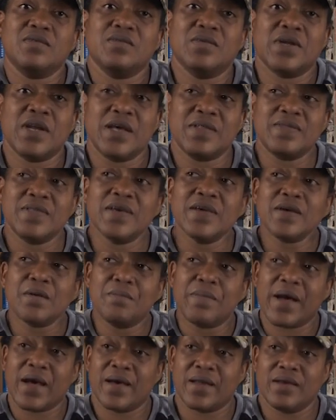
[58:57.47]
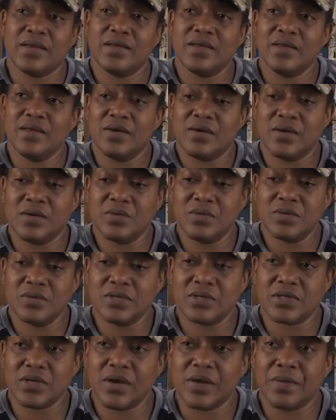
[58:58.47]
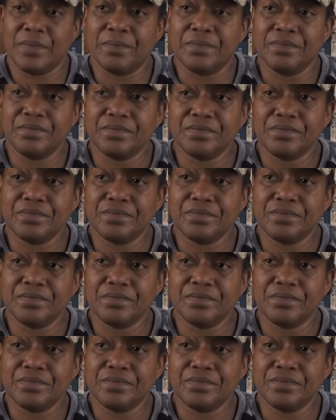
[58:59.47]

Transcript: when I think about it, you know, it was, I